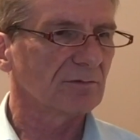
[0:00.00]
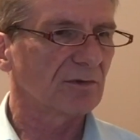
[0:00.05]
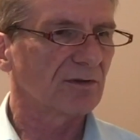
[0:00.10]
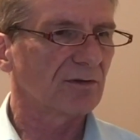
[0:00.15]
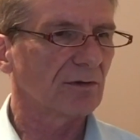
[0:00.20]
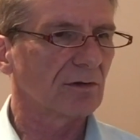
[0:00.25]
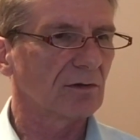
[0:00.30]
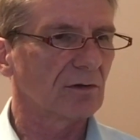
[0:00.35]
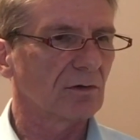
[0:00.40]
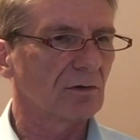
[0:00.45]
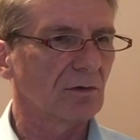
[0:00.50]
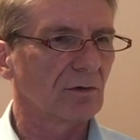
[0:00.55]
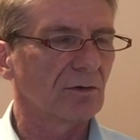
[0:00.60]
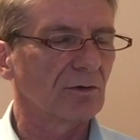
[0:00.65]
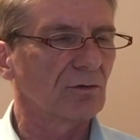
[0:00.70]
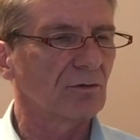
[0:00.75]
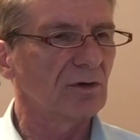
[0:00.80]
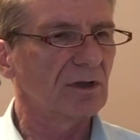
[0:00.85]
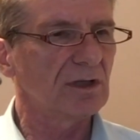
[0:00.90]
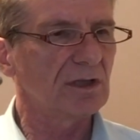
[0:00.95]
So
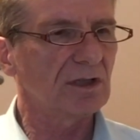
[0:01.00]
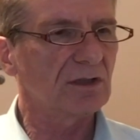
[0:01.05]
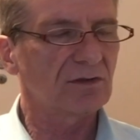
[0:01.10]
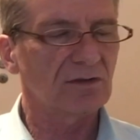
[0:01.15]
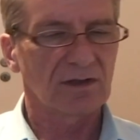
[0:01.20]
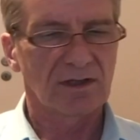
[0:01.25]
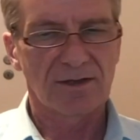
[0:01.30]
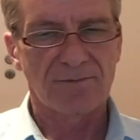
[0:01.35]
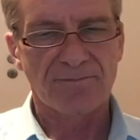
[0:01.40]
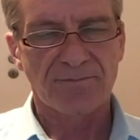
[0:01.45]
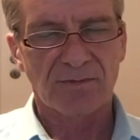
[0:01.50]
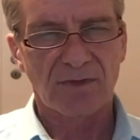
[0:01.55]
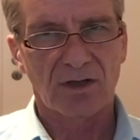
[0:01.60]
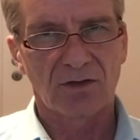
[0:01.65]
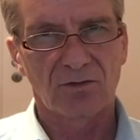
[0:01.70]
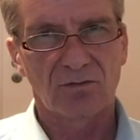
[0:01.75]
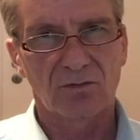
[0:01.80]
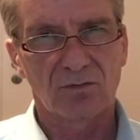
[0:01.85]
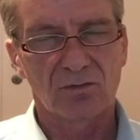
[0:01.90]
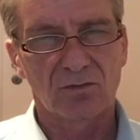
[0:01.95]
you need
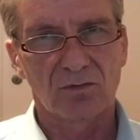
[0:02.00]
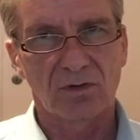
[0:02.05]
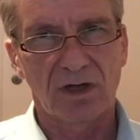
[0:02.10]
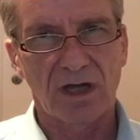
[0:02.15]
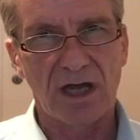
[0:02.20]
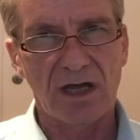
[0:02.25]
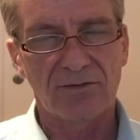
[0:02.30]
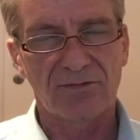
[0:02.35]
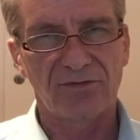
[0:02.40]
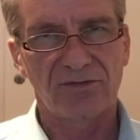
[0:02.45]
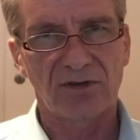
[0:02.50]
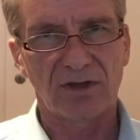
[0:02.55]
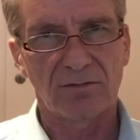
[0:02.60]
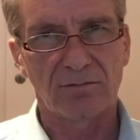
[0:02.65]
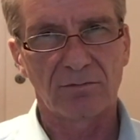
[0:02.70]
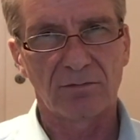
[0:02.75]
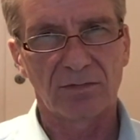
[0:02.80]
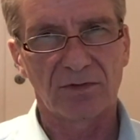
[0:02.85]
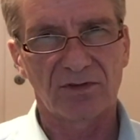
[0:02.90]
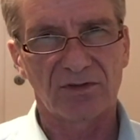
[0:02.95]
to have
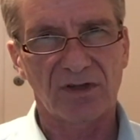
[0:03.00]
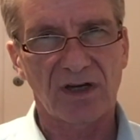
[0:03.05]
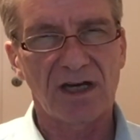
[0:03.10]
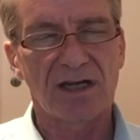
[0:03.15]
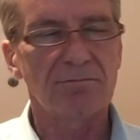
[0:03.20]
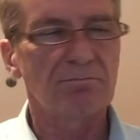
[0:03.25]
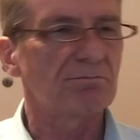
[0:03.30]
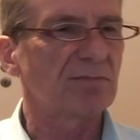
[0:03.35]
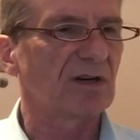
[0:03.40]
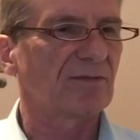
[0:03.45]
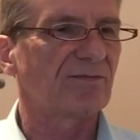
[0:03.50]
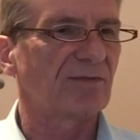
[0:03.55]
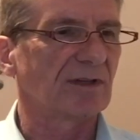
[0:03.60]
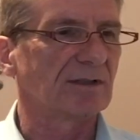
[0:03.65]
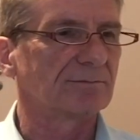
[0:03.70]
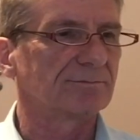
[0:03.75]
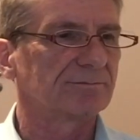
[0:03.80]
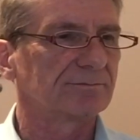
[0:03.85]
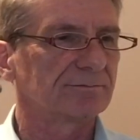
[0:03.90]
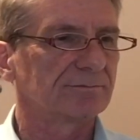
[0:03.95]
some time buffer,